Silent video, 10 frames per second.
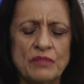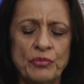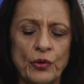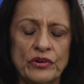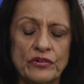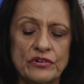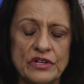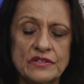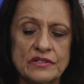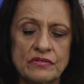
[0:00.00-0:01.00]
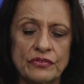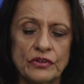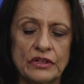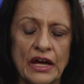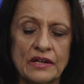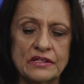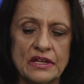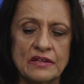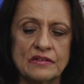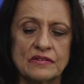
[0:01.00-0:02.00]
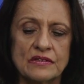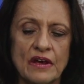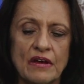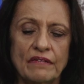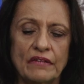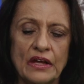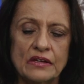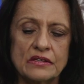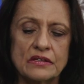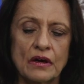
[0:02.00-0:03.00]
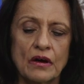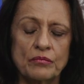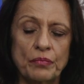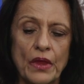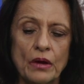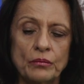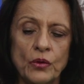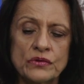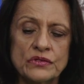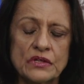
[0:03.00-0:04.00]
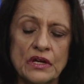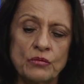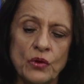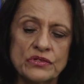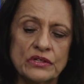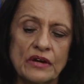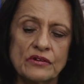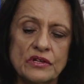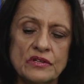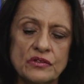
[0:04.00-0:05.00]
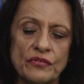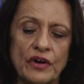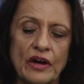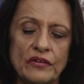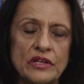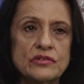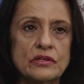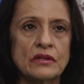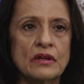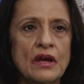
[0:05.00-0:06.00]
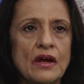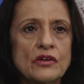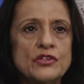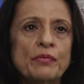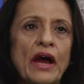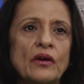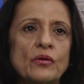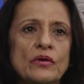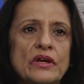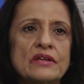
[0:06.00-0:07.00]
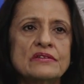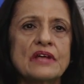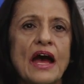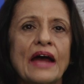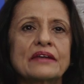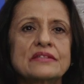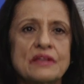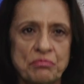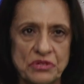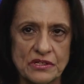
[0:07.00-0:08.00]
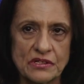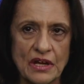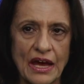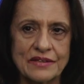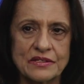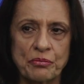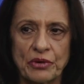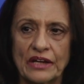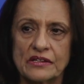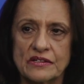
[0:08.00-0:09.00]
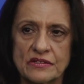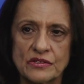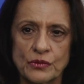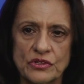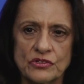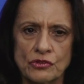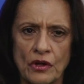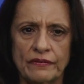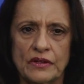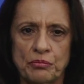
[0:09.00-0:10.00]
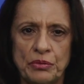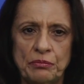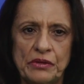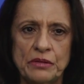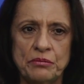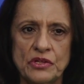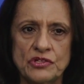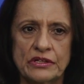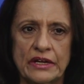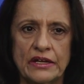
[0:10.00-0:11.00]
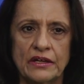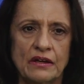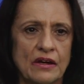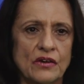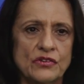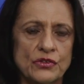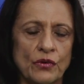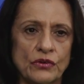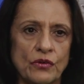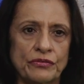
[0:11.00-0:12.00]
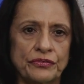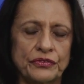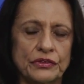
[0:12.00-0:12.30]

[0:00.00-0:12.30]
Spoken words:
important reason for that is that in most countries of our region, tobacco is accepted as a practice. So it's not that people immediately sort of